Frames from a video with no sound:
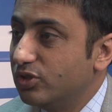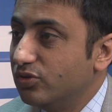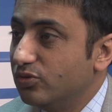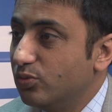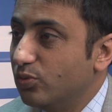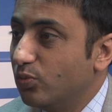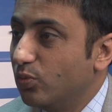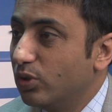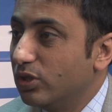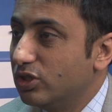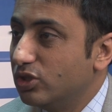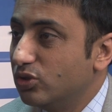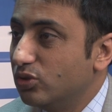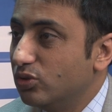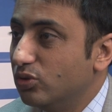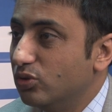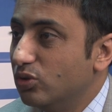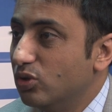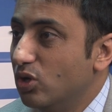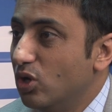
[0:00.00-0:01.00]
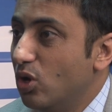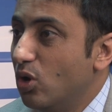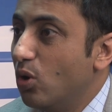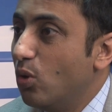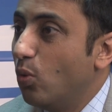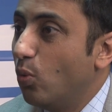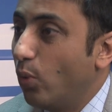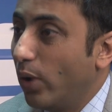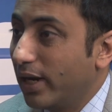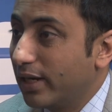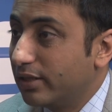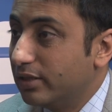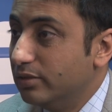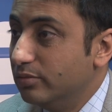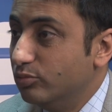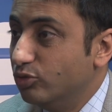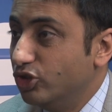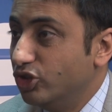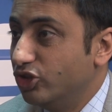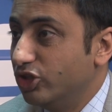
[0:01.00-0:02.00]
to, to
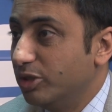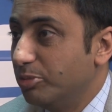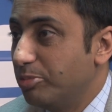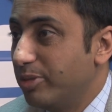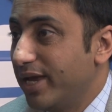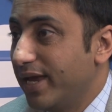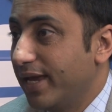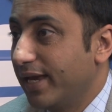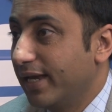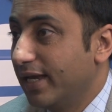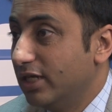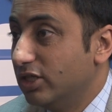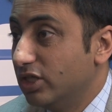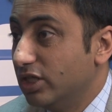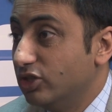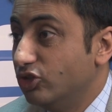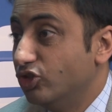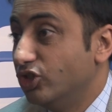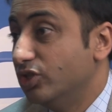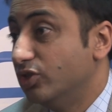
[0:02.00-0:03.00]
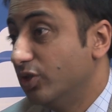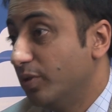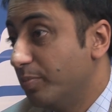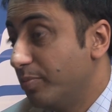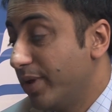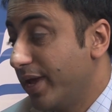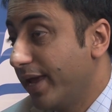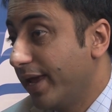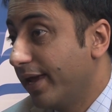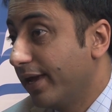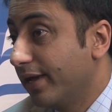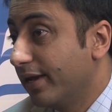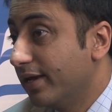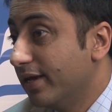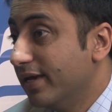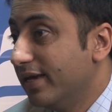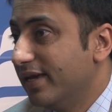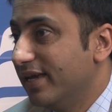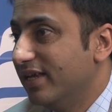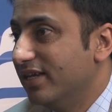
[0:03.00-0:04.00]
welcome Xi Jinping, and then Xi Jinping
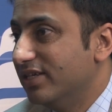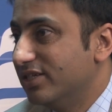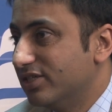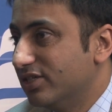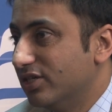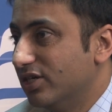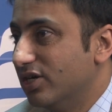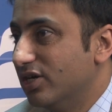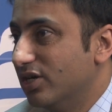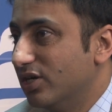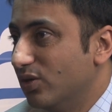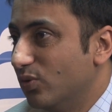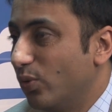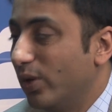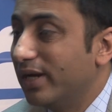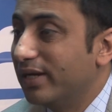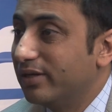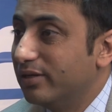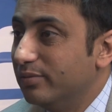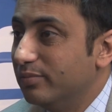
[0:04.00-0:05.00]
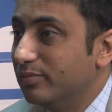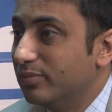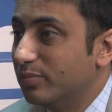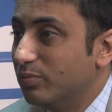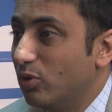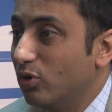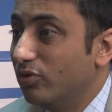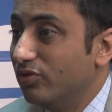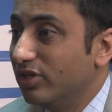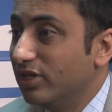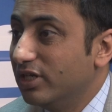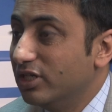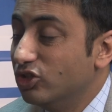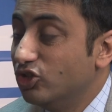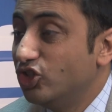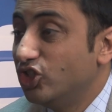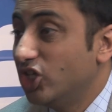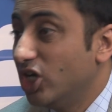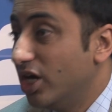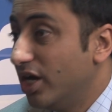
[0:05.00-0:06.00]
in turn welcomed Modi in
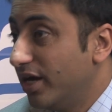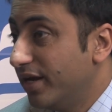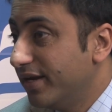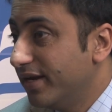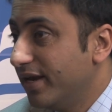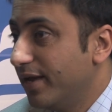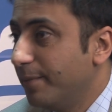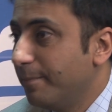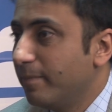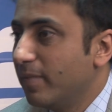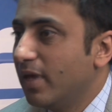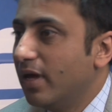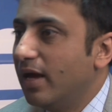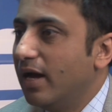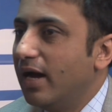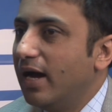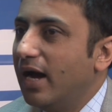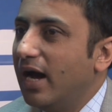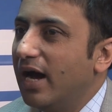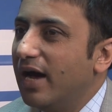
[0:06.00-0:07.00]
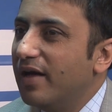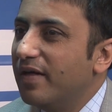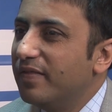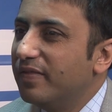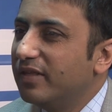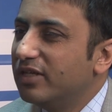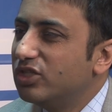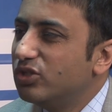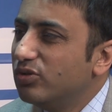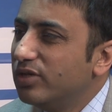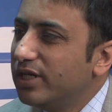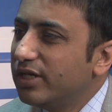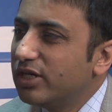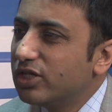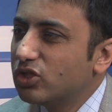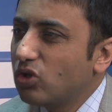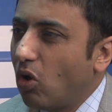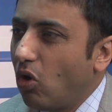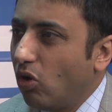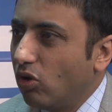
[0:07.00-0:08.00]
Xi'an. Uh, the two
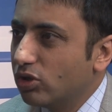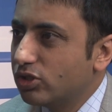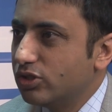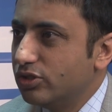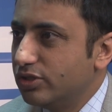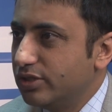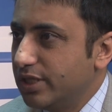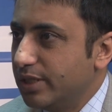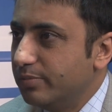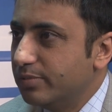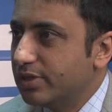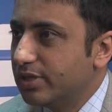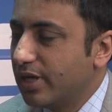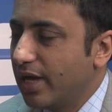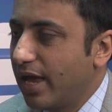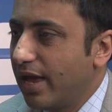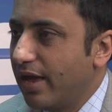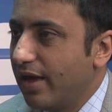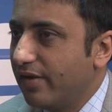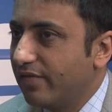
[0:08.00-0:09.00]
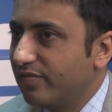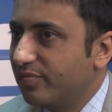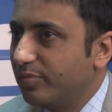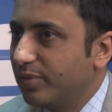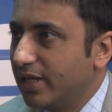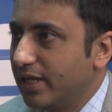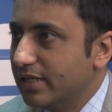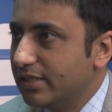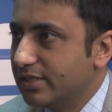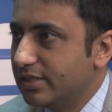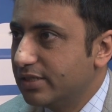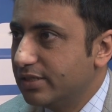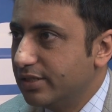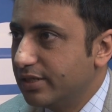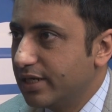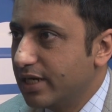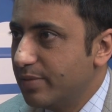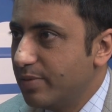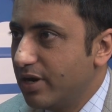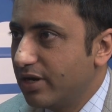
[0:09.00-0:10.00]
leaders also seem to have placed a
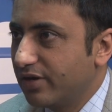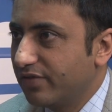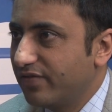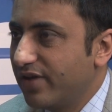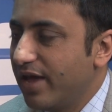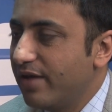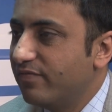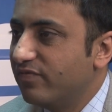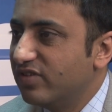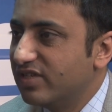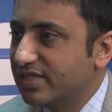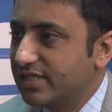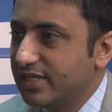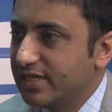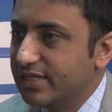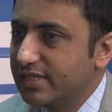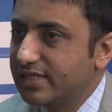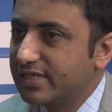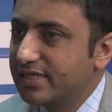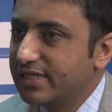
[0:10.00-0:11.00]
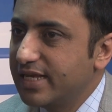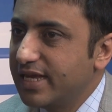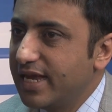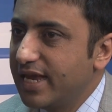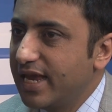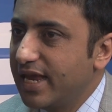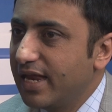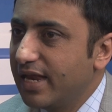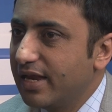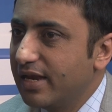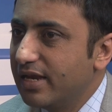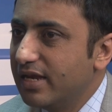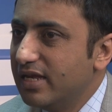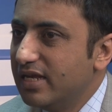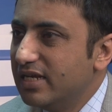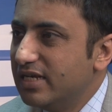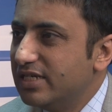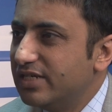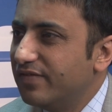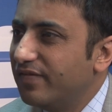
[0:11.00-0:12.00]
certain amount of emphasis in
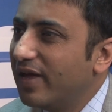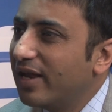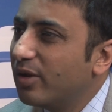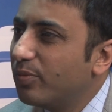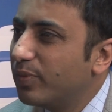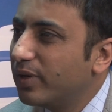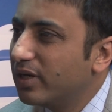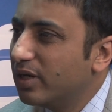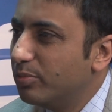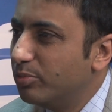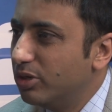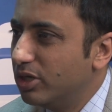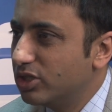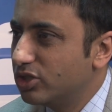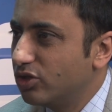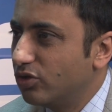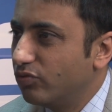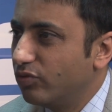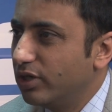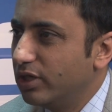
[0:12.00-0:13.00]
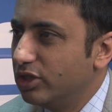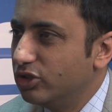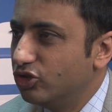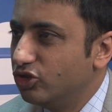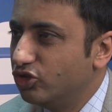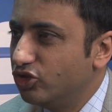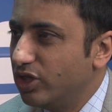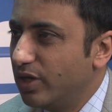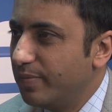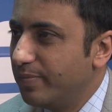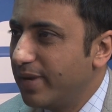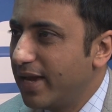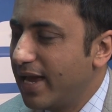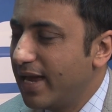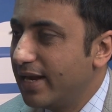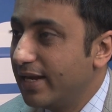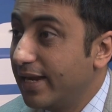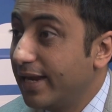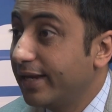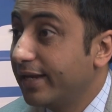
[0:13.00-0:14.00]
developing a personal relationship
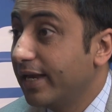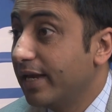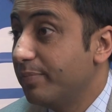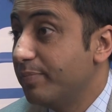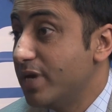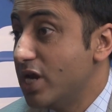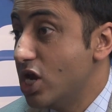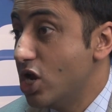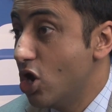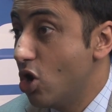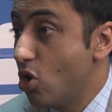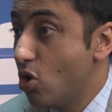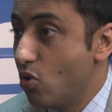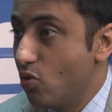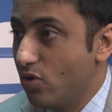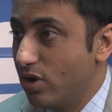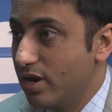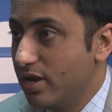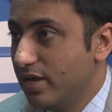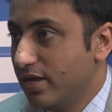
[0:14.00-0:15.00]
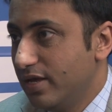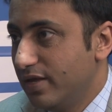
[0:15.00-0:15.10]
and letting it be known